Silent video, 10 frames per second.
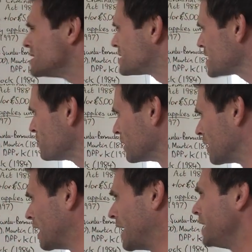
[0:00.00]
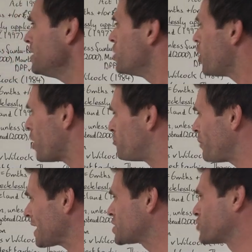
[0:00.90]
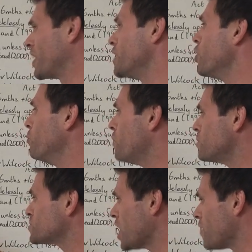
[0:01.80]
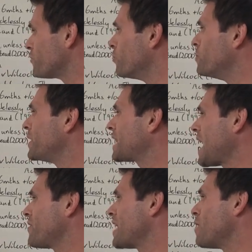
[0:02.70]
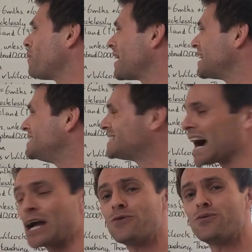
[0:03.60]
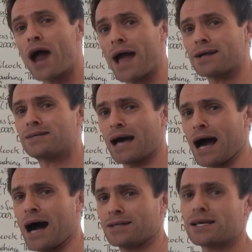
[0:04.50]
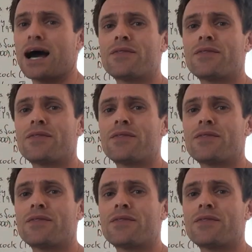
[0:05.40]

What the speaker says: Similarly, a battery most often will be carried out by a direct act,